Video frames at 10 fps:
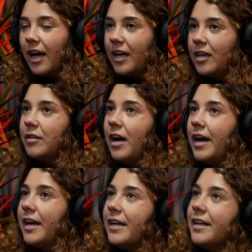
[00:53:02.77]

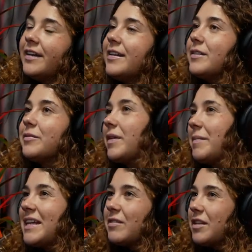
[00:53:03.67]
I
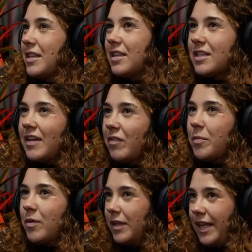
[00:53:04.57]
mean,
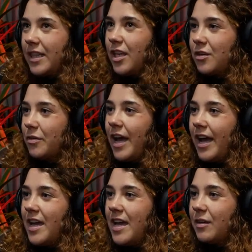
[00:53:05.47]
Liverpool, like the
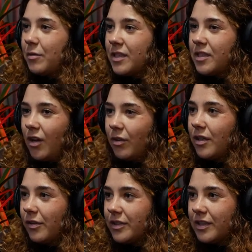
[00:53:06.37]
UK was so
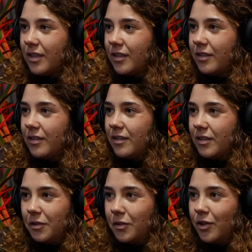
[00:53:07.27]
close to
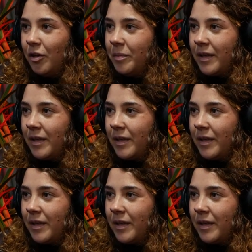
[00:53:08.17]
Europe.